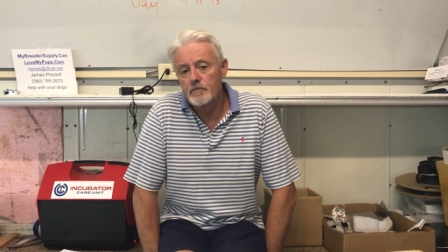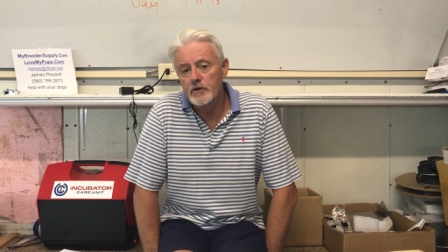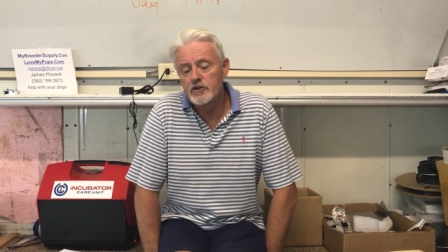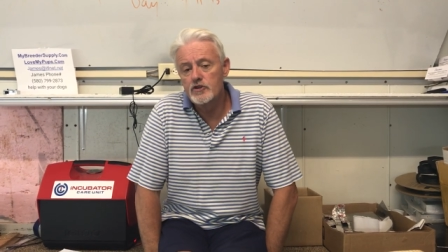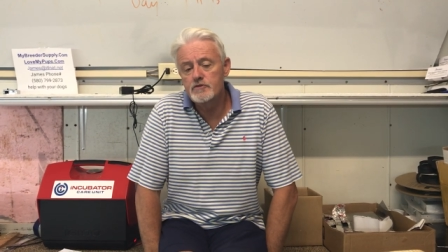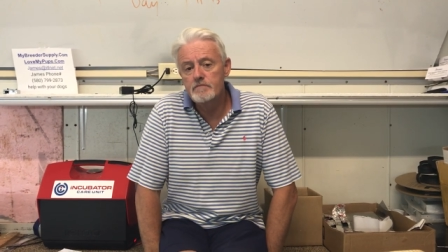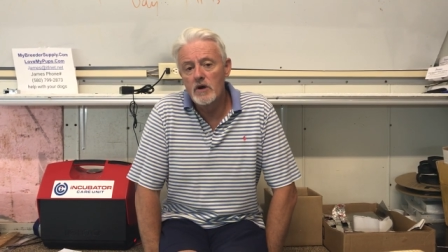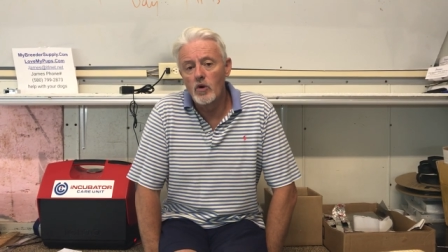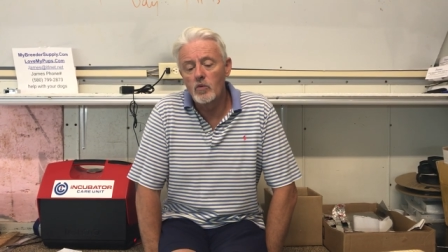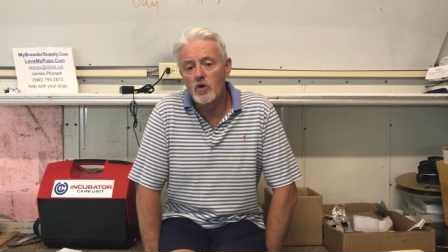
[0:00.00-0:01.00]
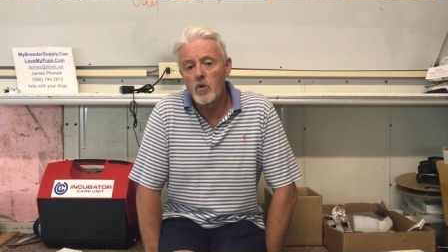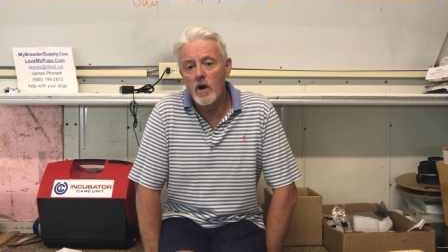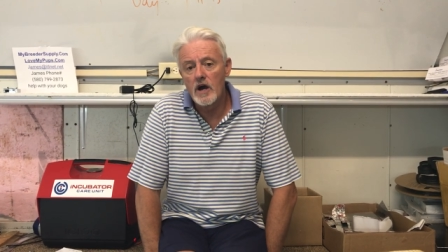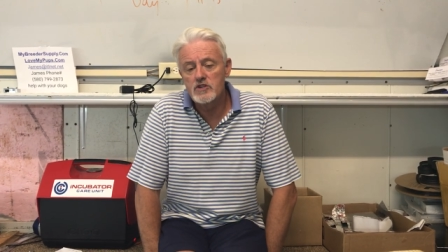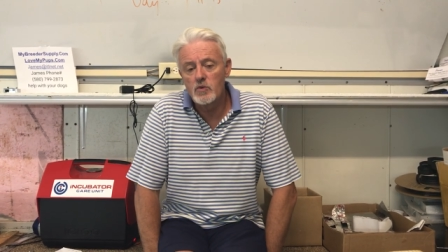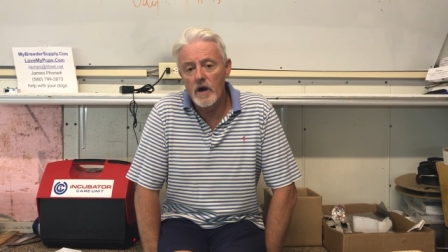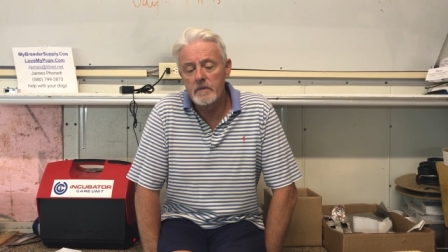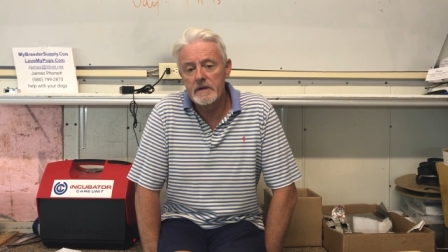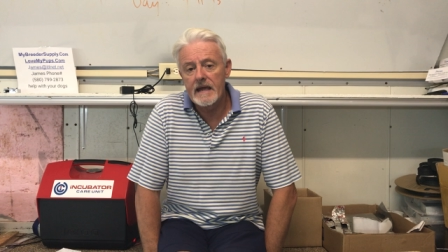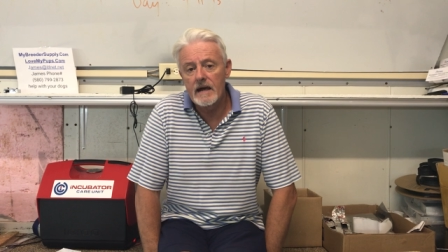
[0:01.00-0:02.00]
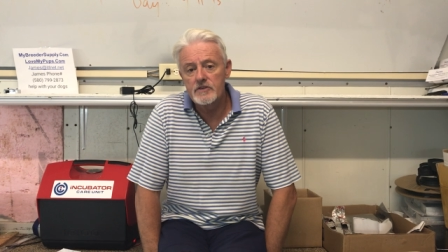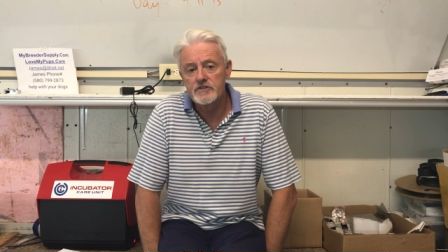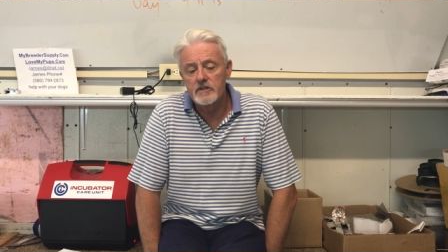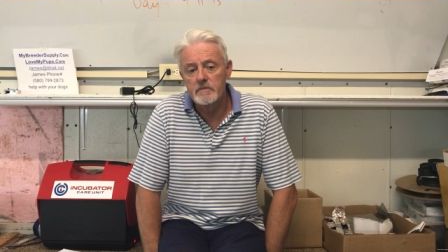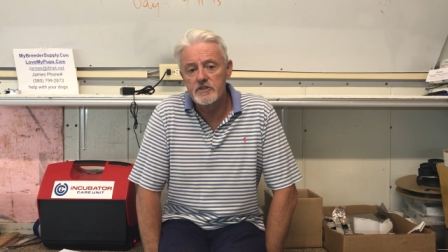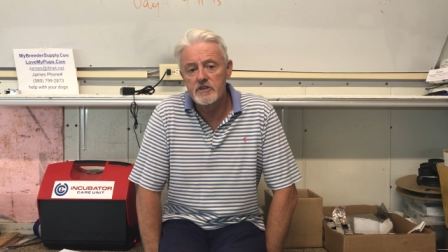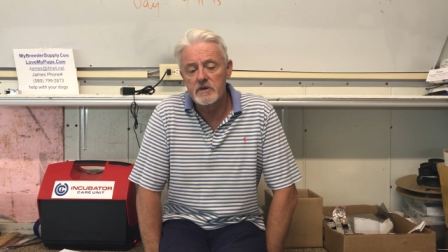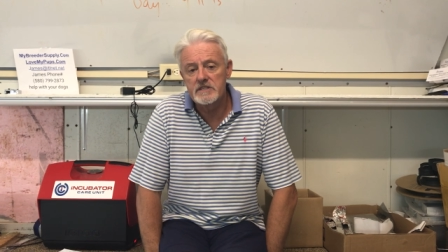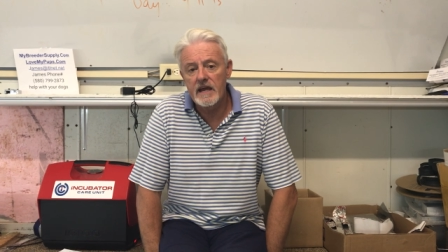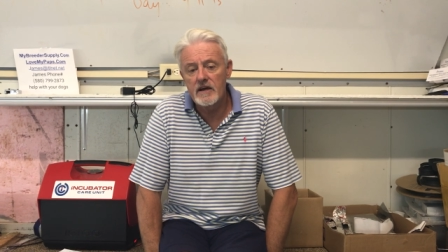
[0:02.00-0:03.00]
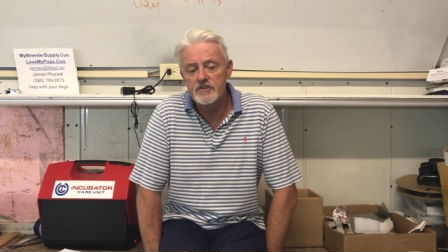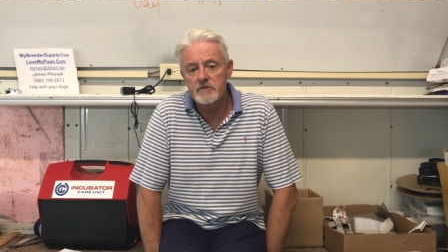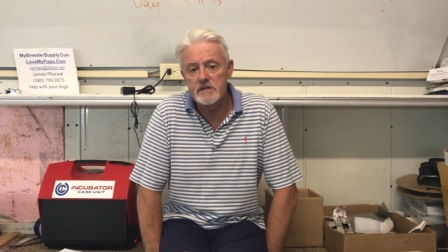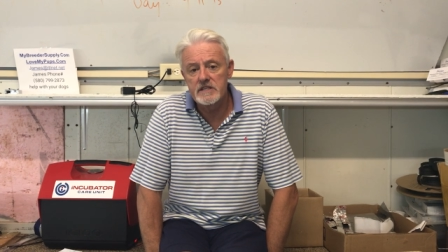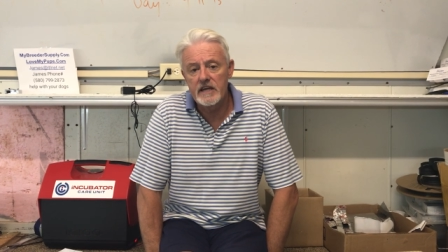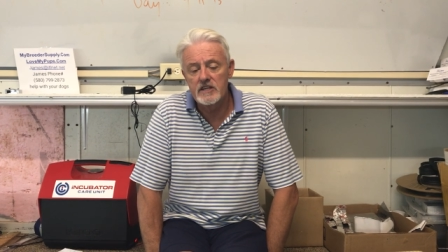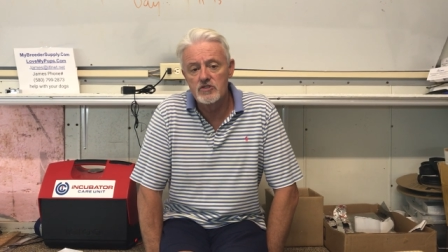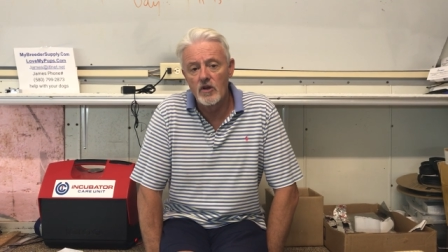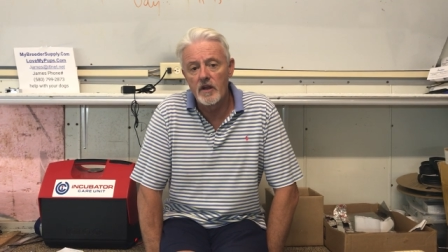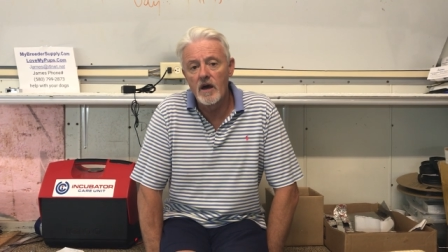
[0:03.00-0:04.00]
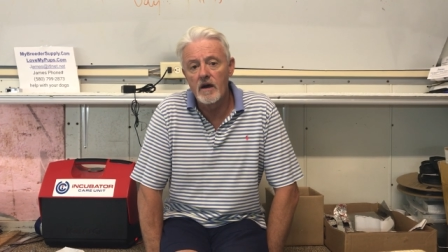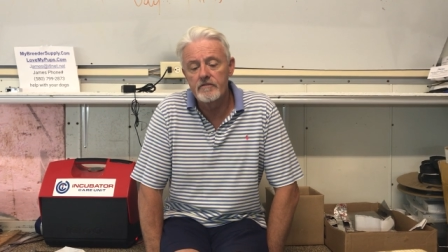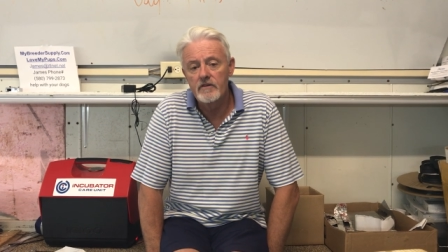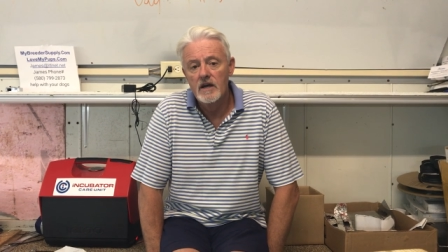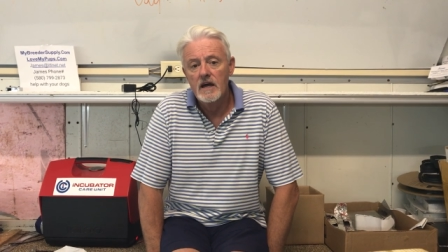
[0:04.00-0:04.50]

produced milk requires quite a bit of calcium, and so its calcium intake is not enough,